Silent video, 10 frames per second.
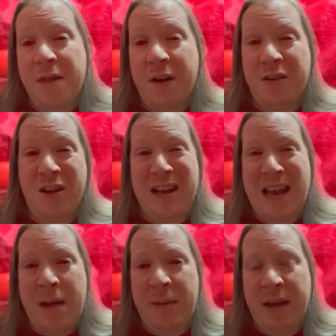Their
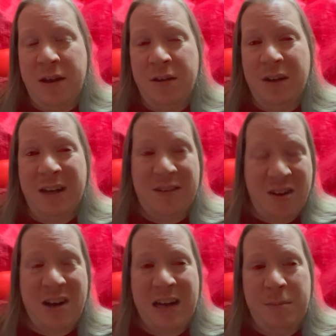dynamic, at
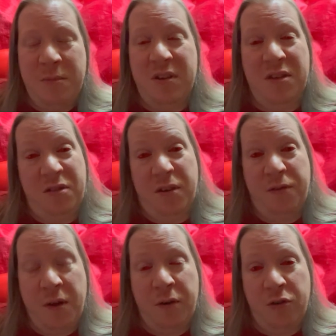times, is
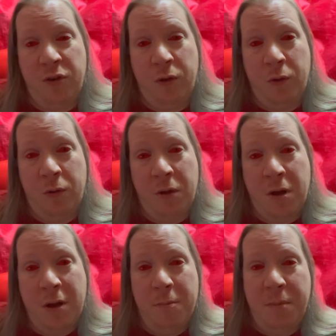dysfunctional,
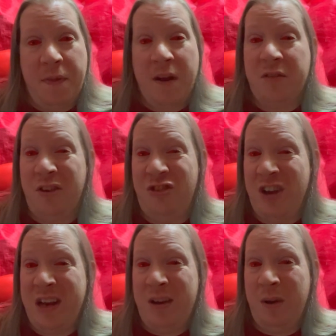but there's a
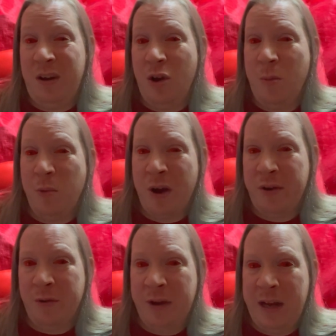genuine
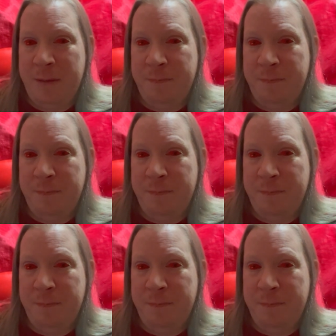camaraderie.